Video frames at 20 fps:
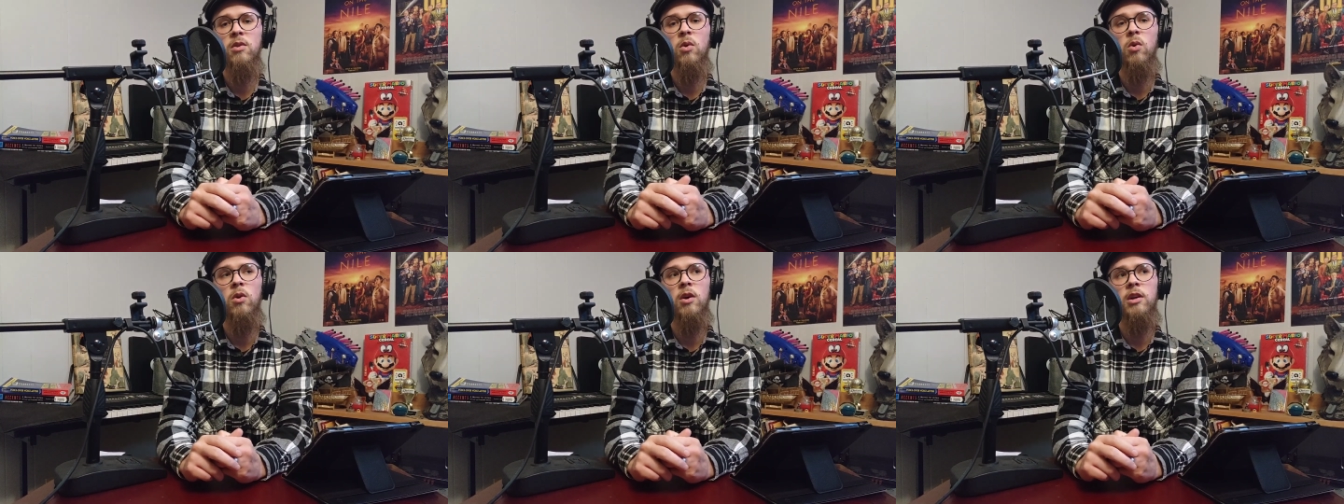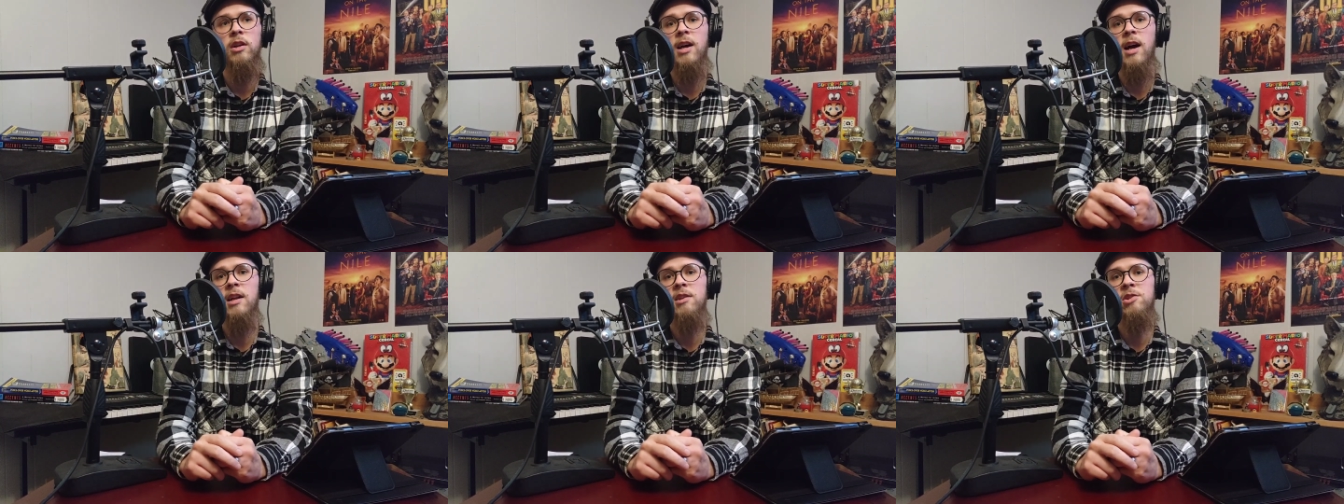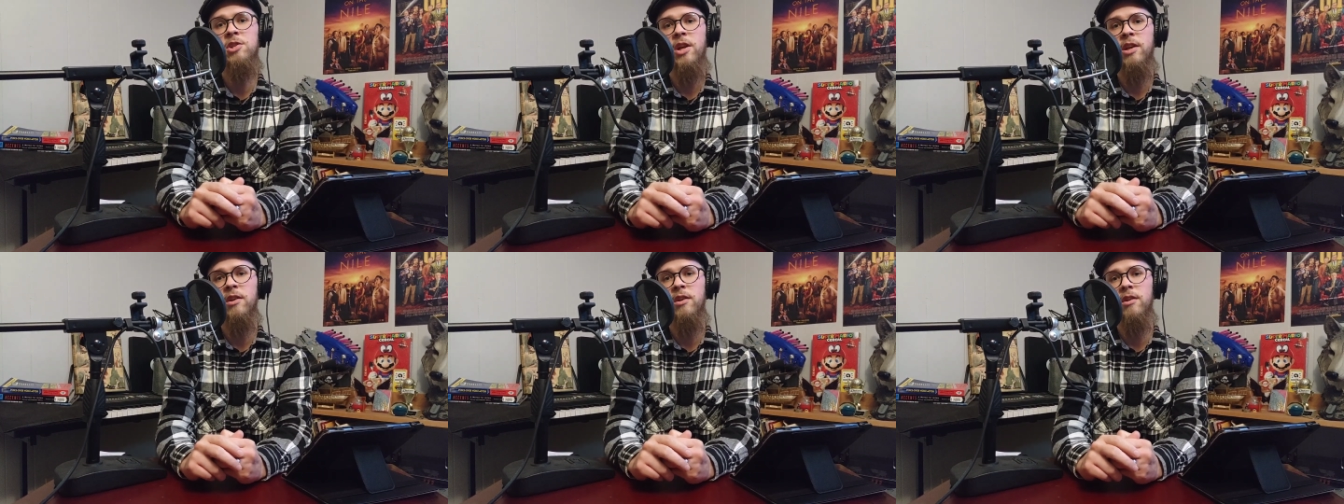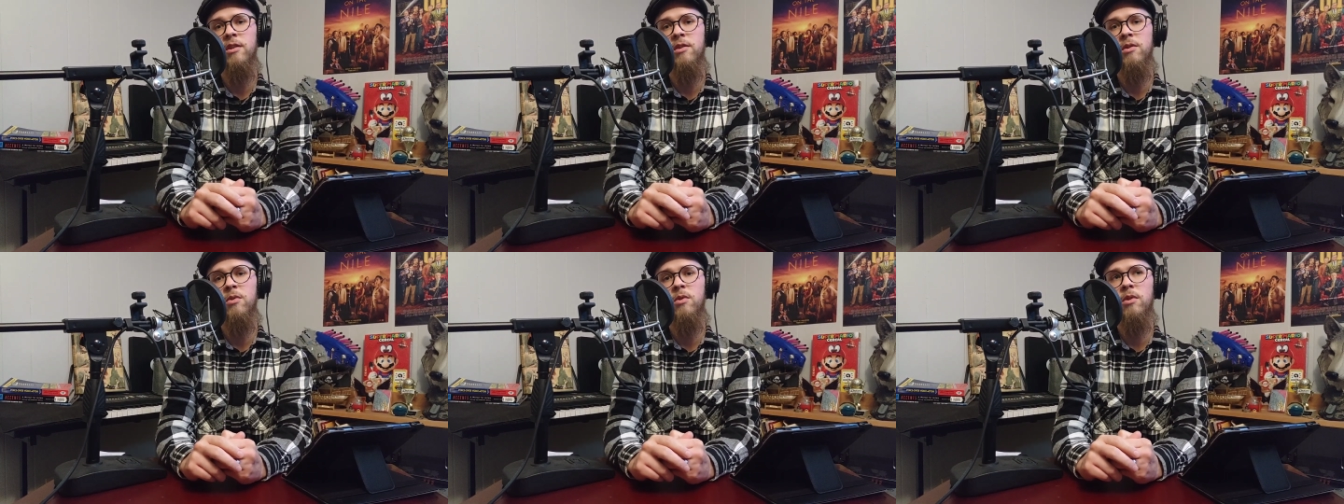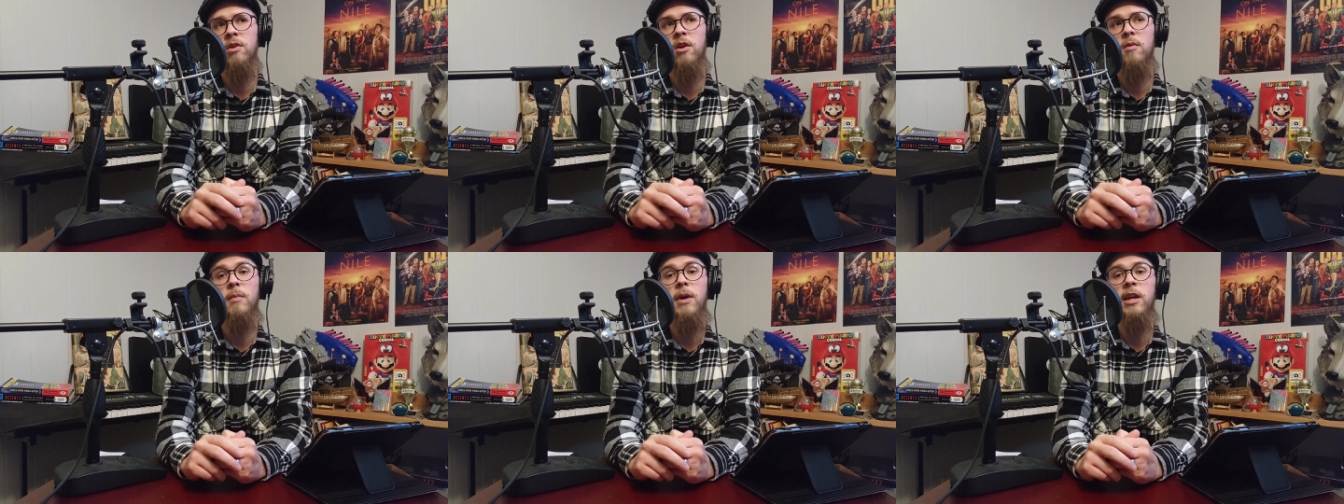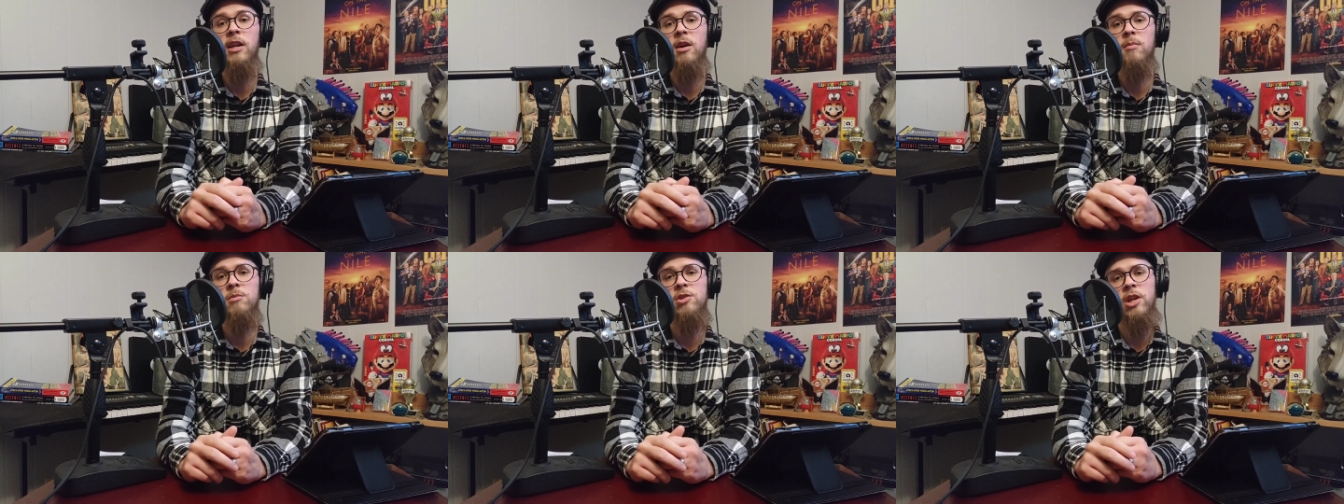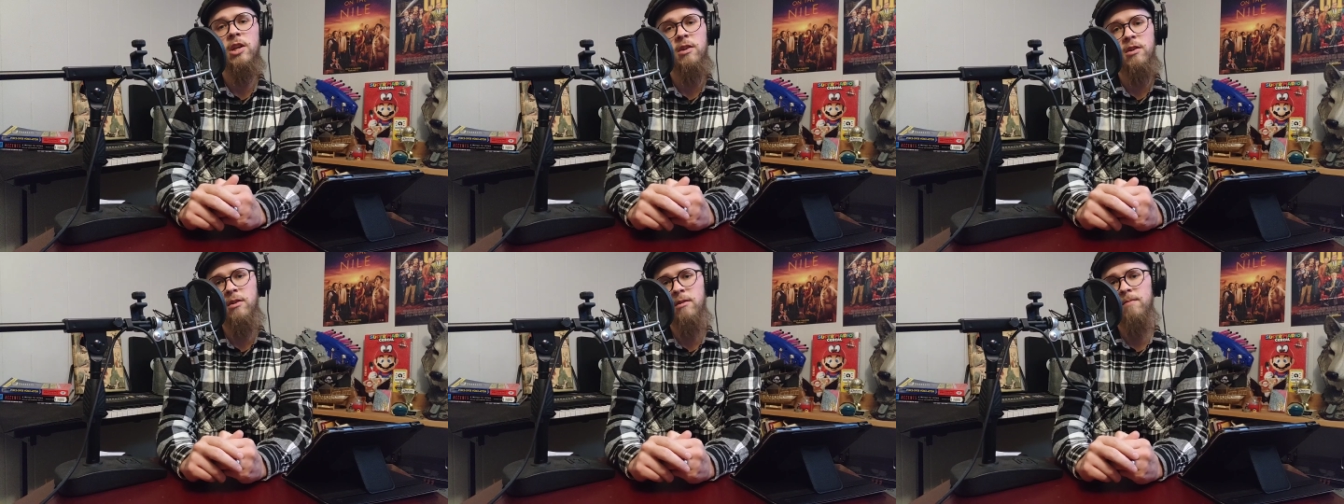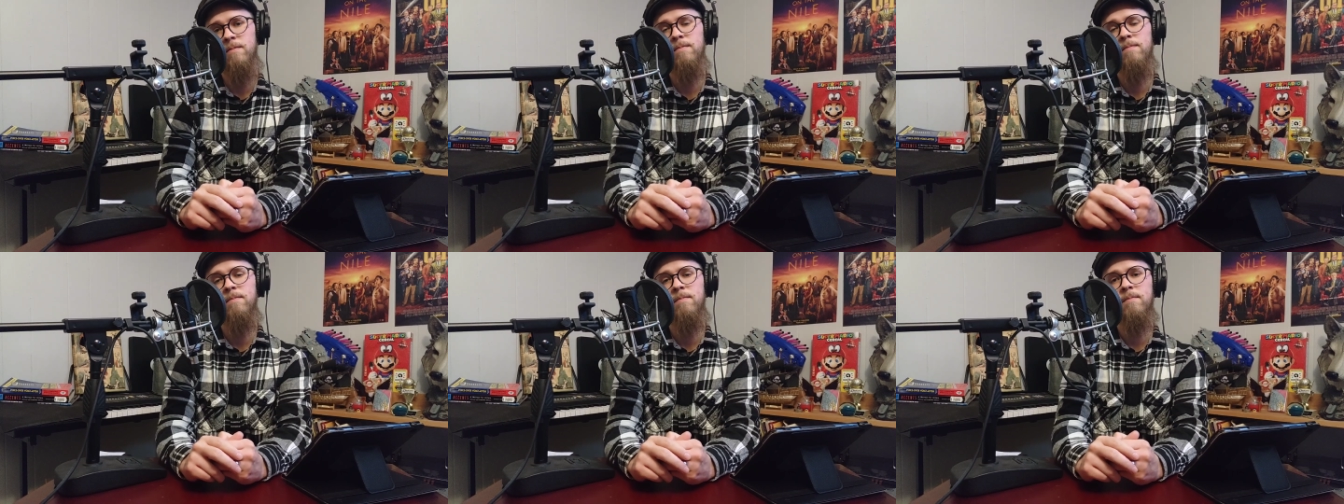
or a non gender, or a made up gender.